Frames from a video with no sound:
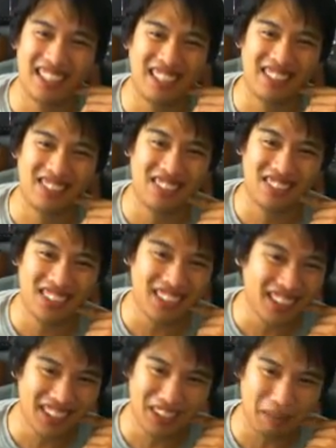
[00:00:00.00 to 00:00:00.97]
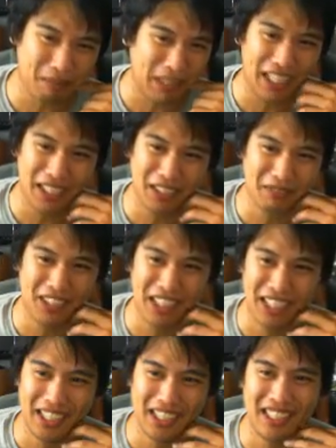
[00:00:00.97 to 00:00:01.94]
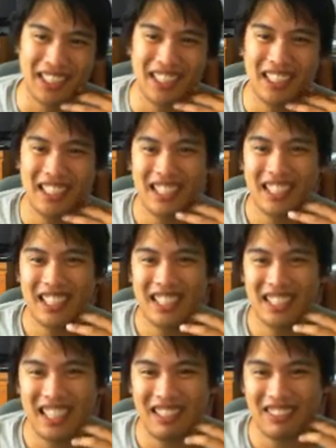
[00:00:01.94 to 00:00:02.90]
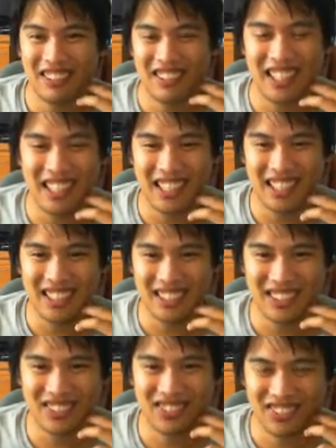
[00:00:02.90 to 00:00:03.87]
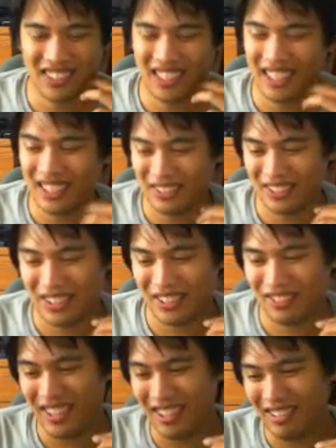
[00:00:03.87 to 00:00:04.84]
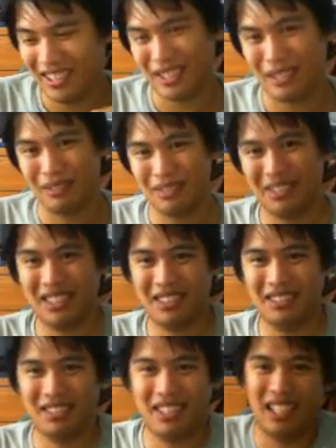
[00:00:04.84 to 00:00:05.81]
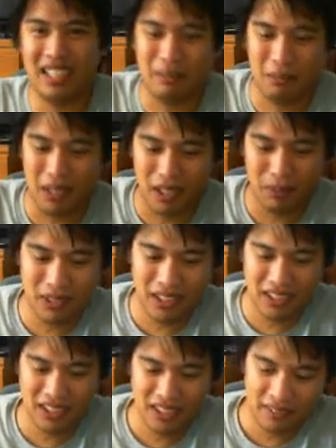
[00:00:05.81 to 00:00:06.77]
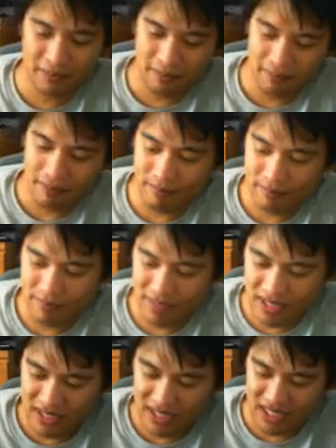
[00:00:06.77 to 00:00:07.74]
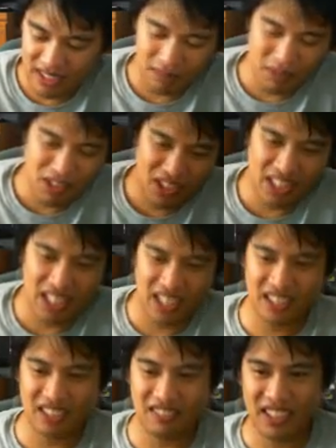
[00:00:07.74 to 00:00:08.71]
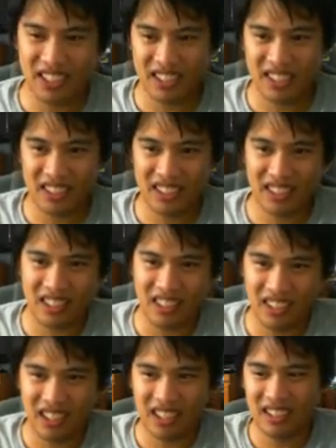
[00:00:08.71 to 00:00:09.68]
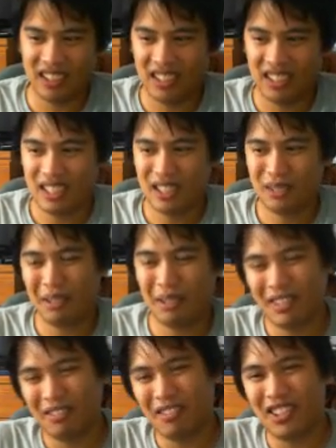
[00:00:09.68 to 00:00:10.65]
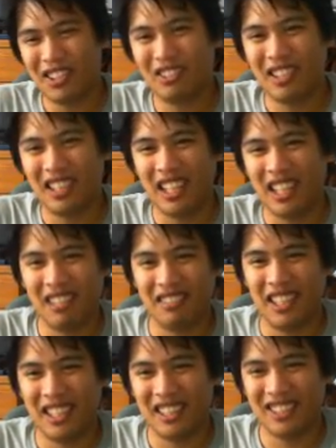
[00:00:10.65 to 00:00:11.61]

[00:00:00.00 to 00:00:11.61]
If they can get the bantamweight, they would at least, you know, because featherweights, in my opinion, like, the most stacked divisions are, like, It's probably welterweight, lightweight.